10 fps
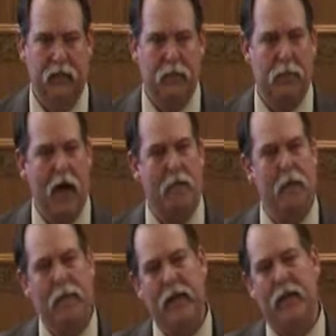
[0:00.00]
The
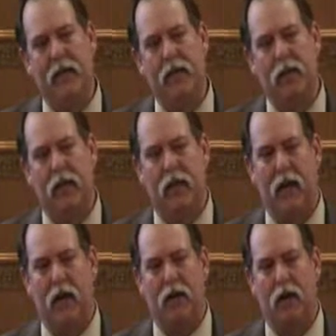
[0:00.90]
problem is that
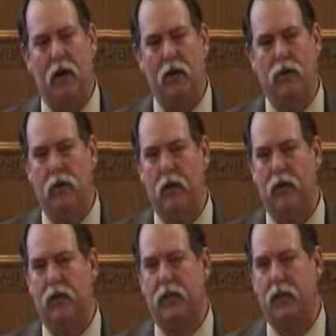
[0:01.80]
our culture and
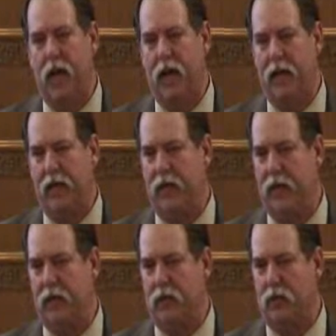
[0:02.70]
our society
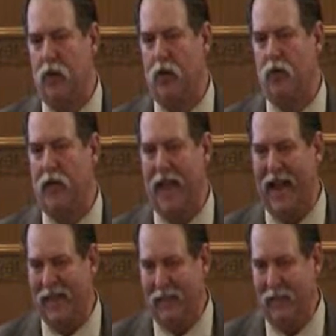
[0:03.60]
has grown
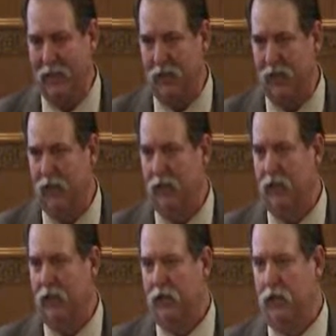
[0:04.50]
calloused
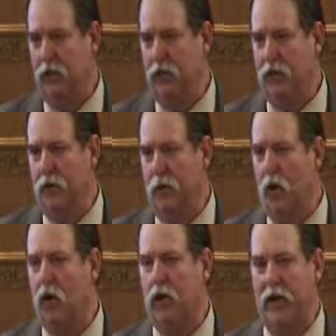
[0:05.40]
to the
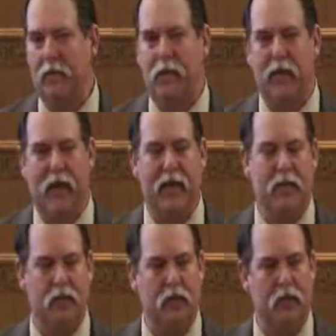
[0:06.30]
moral
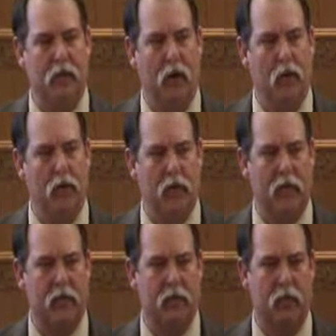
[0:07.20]
implications of
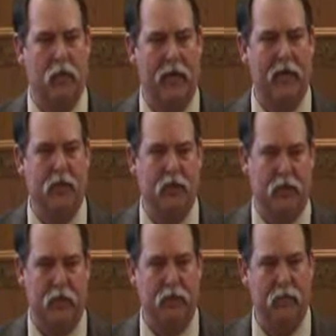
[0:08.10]
homosexual
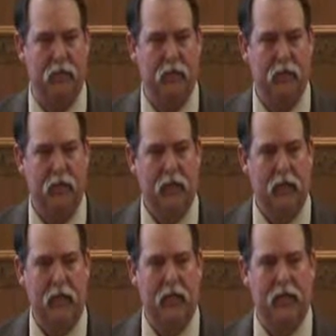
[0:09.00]
relationships,
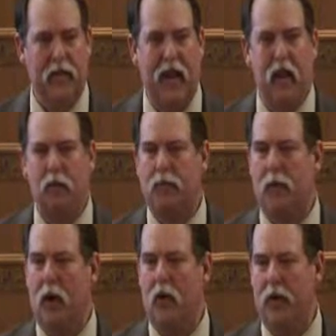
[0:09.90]
and is now
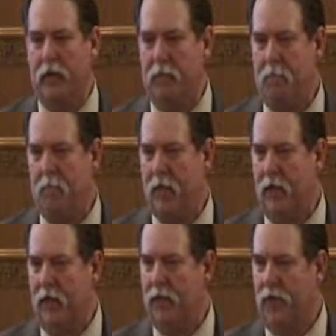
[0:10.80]
promoting
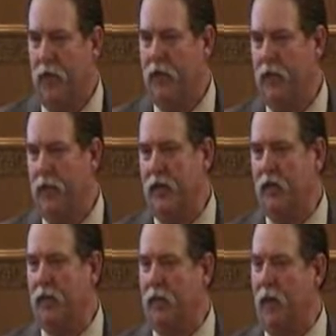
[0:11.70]
a thing that
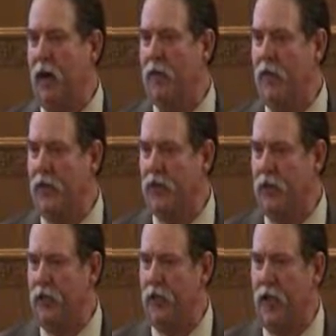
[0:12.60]
is an
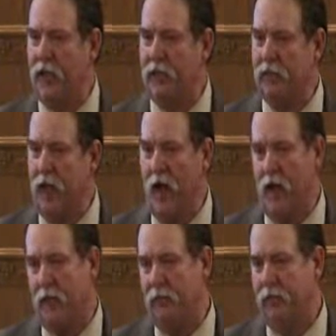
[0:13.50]
abomination in the eyes of
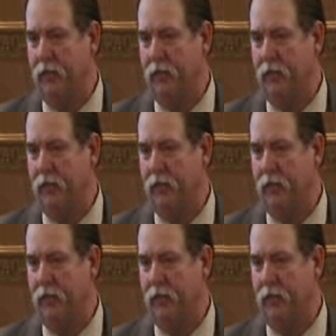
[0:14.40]
God.